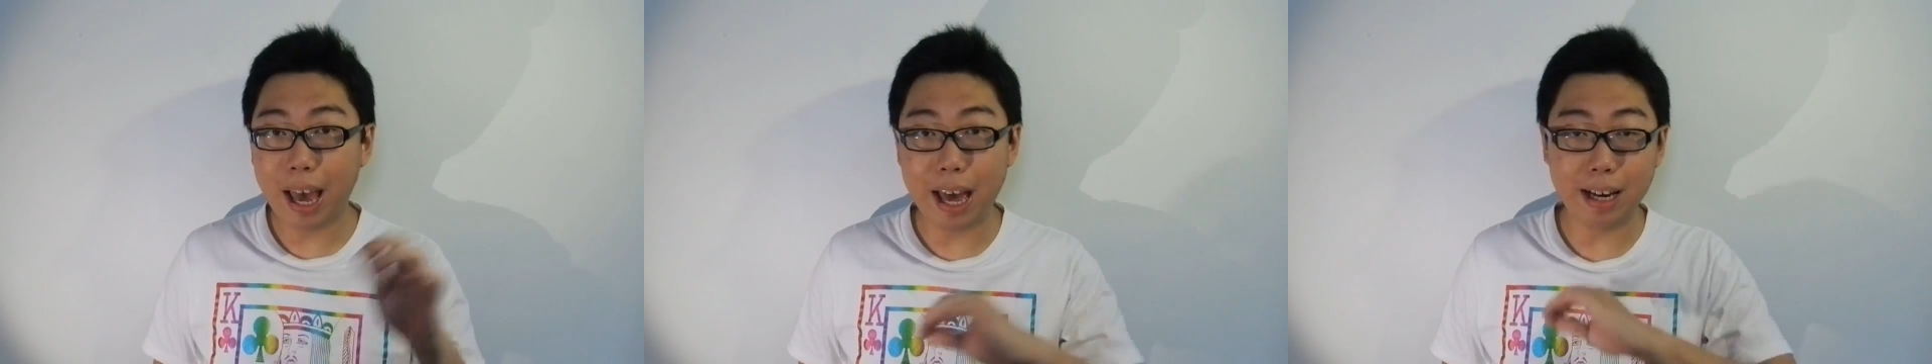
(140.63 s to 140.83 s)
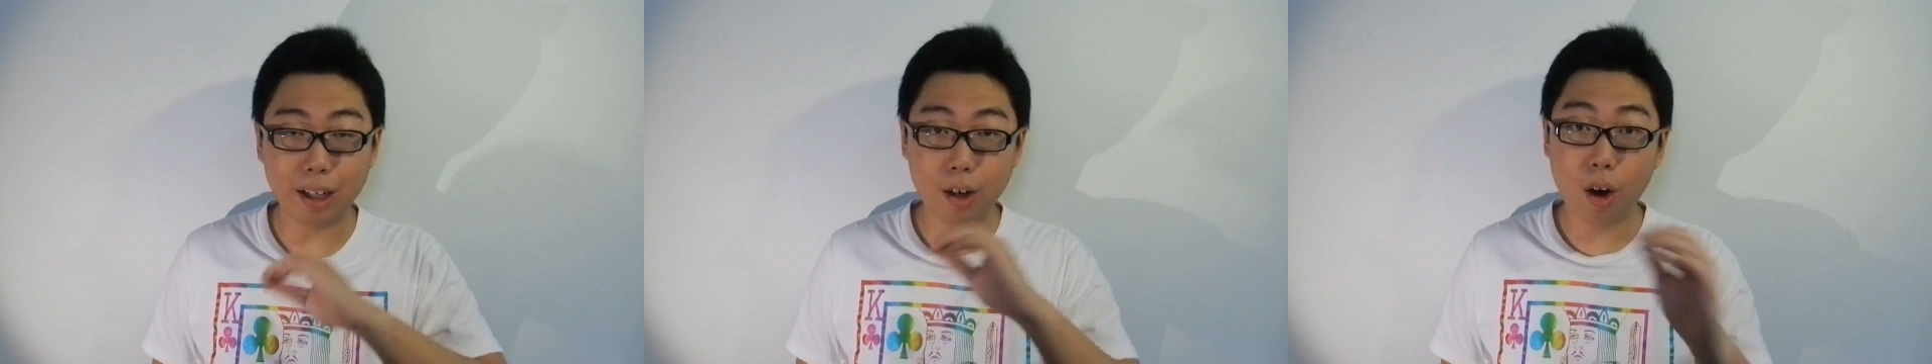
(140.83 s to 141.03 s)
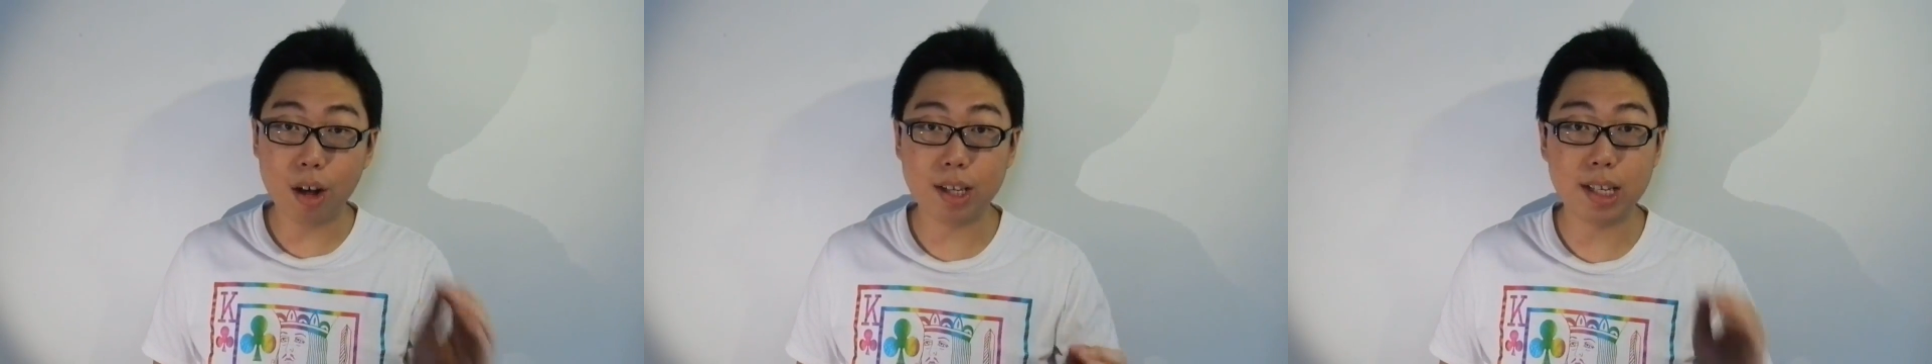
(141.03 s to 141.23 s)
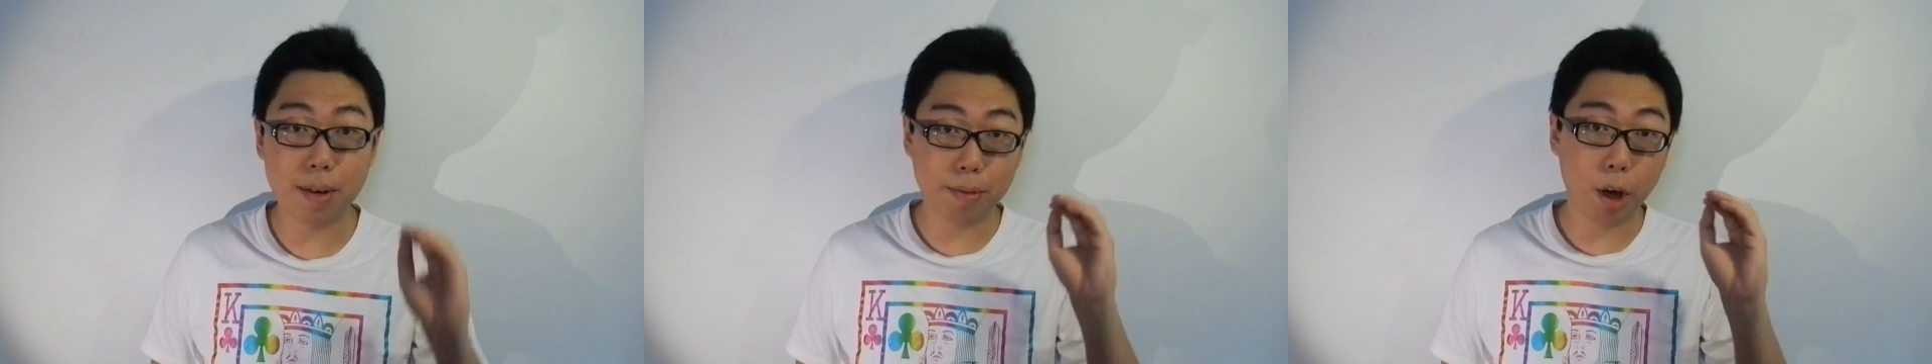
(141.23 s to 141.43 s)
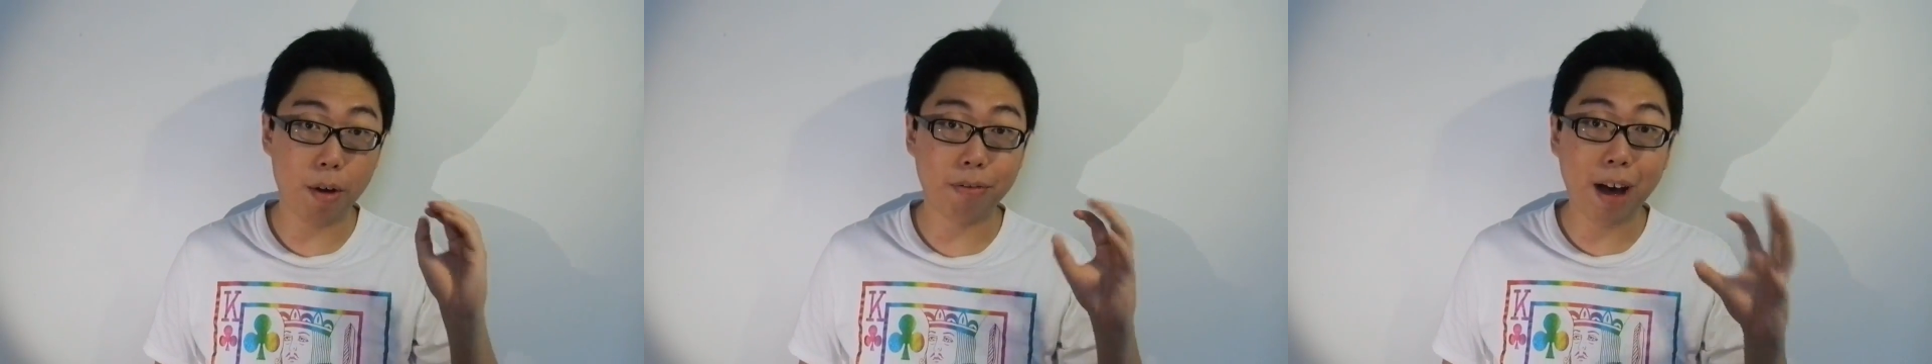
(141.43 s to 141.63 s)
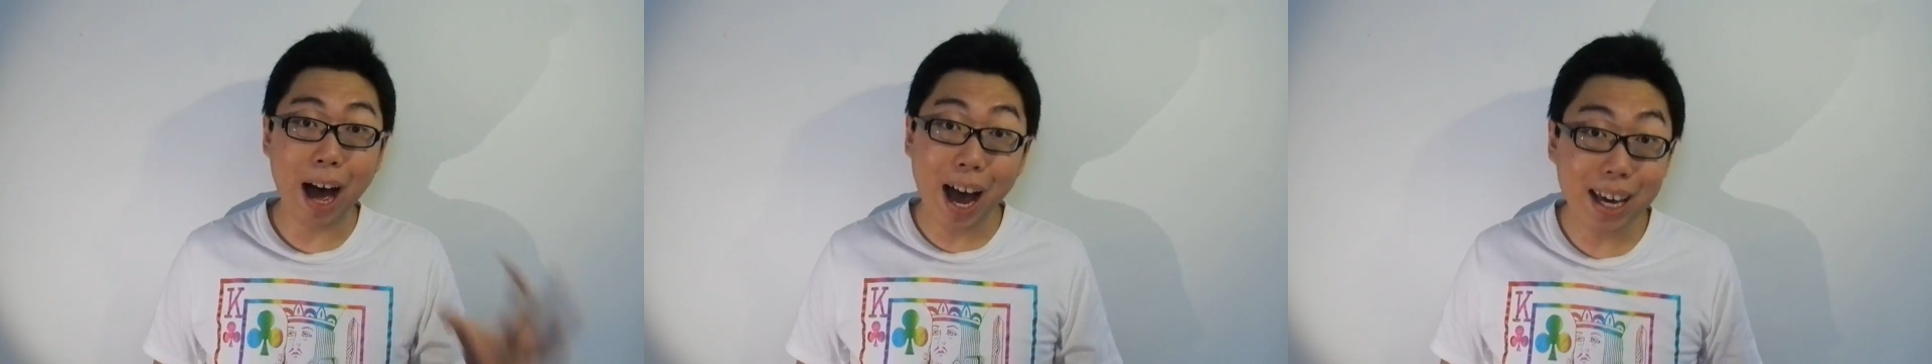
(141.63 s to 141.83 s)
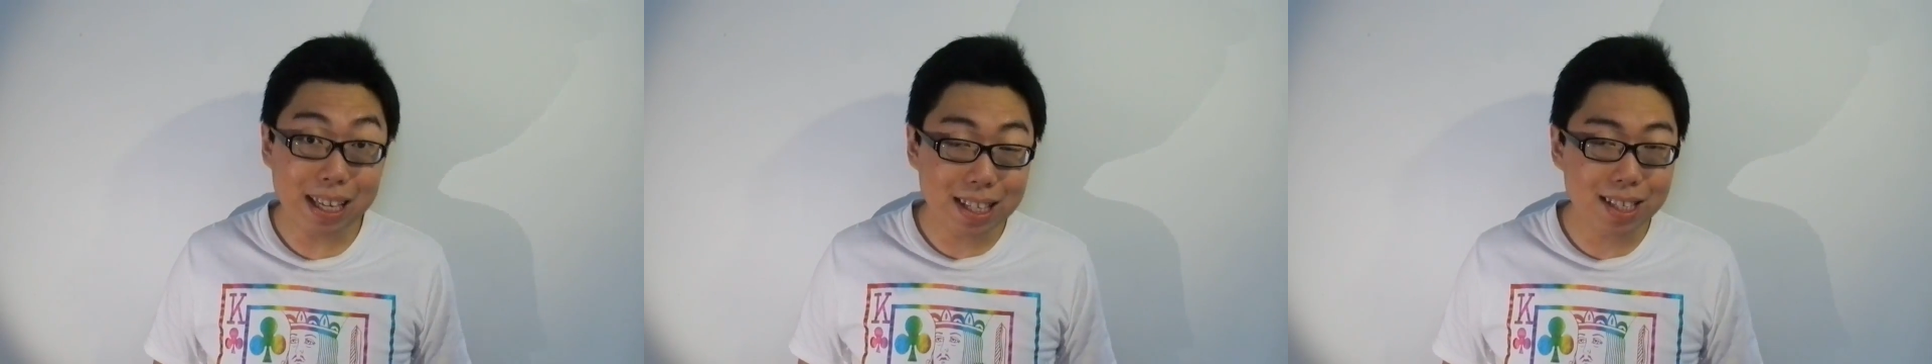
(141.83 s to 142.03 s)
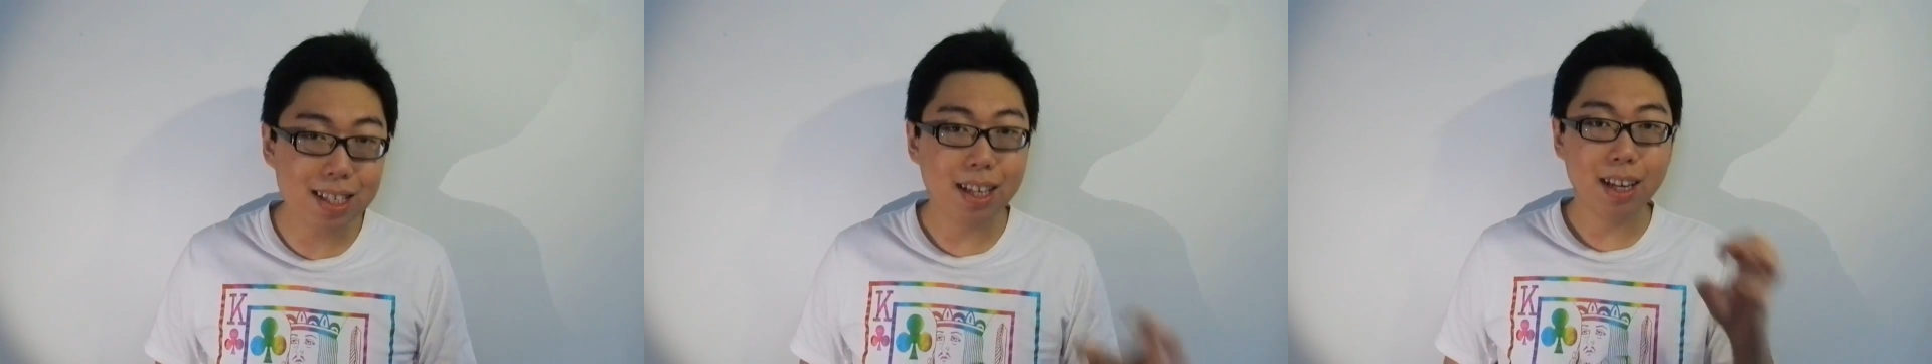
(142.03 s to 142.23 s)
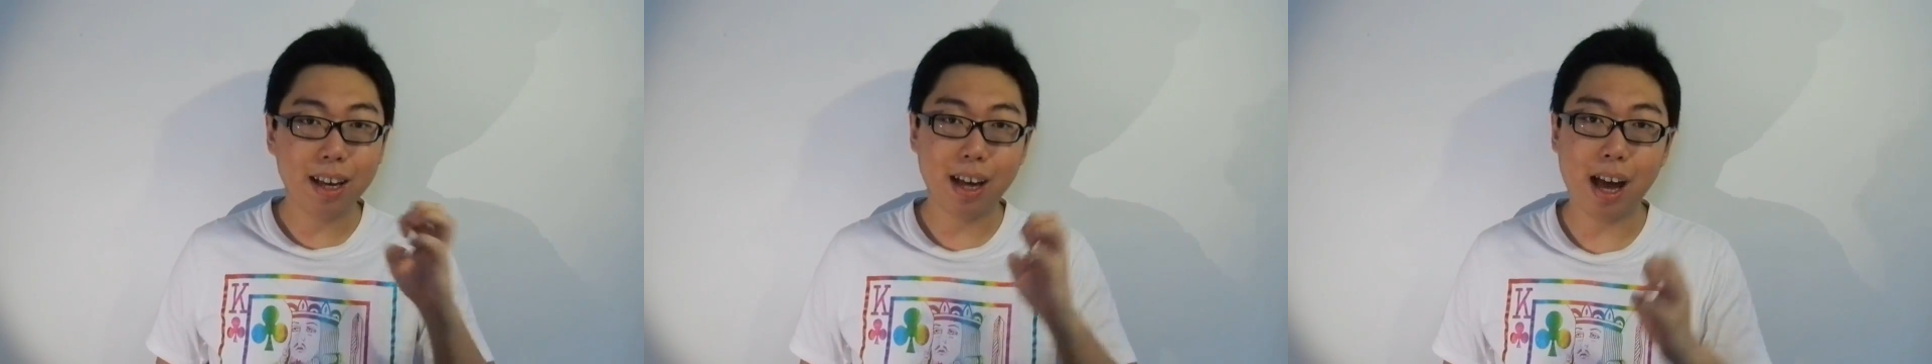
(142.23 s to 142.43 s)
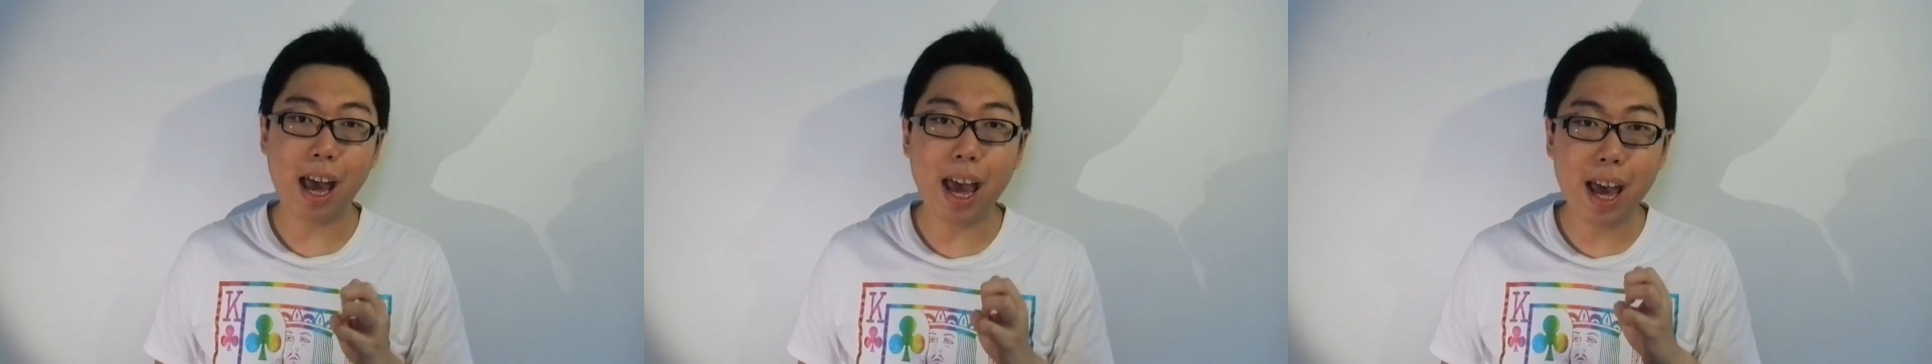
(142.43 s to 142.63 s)
at the concept of height
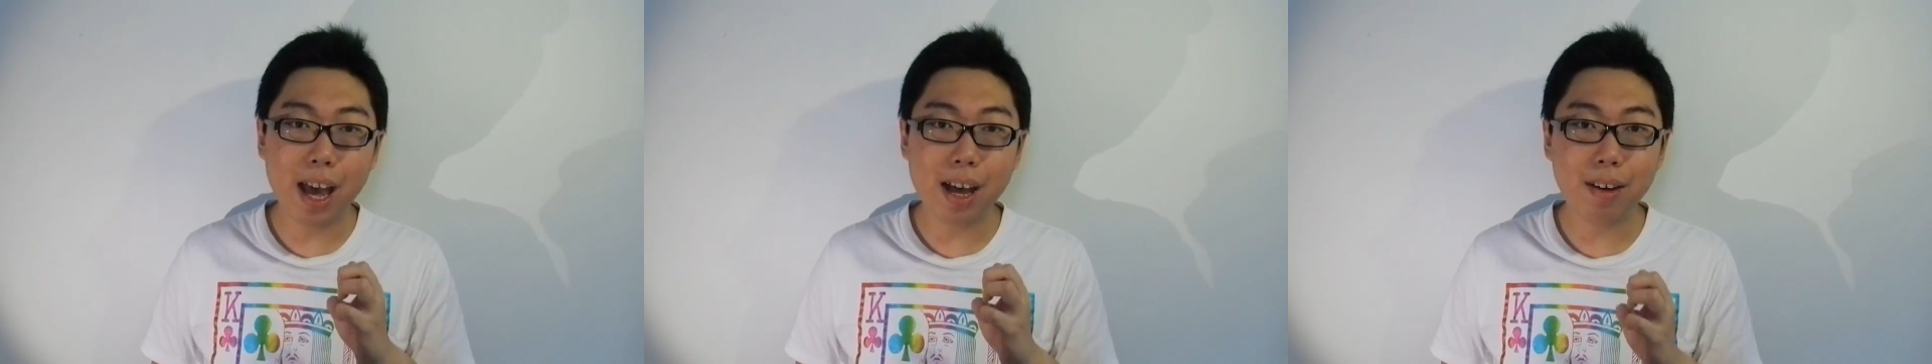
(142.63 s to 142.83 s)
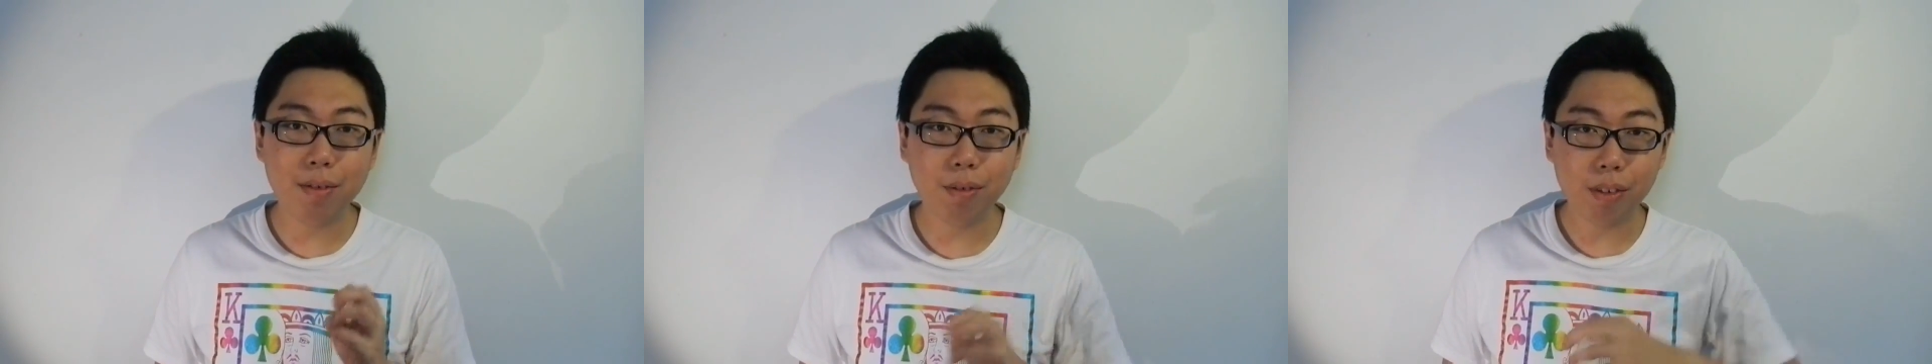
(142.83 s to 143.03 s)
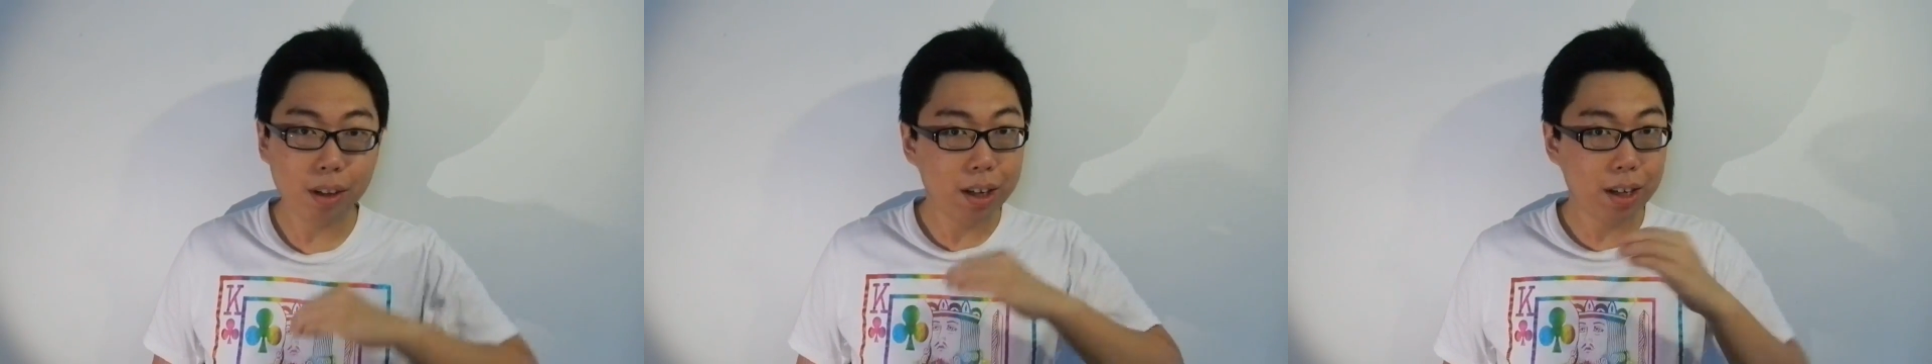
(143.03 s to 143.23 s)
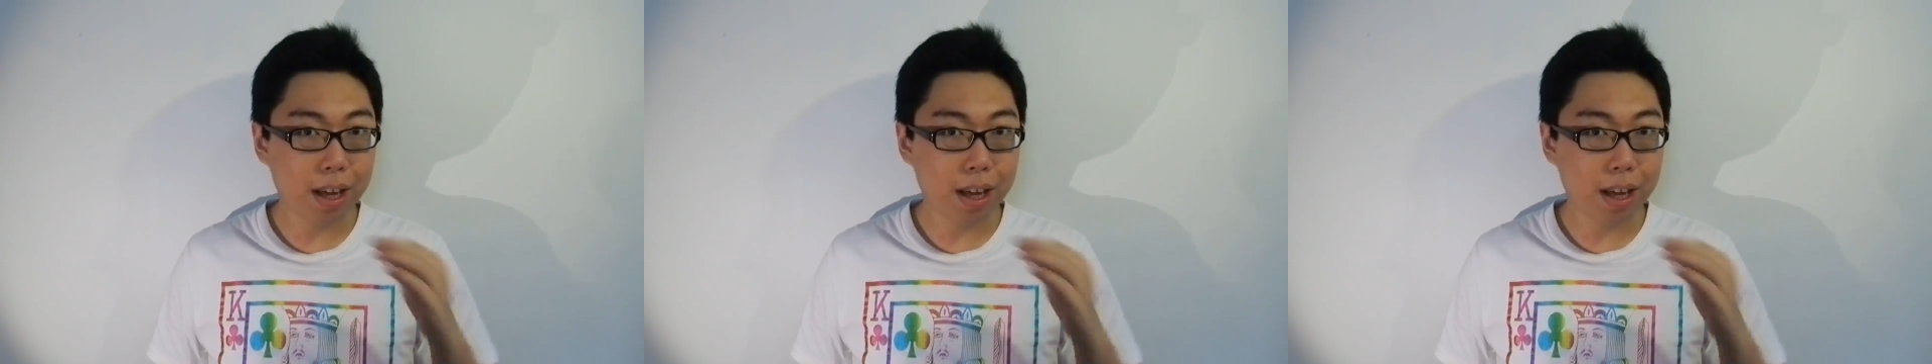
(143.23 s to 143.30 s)
and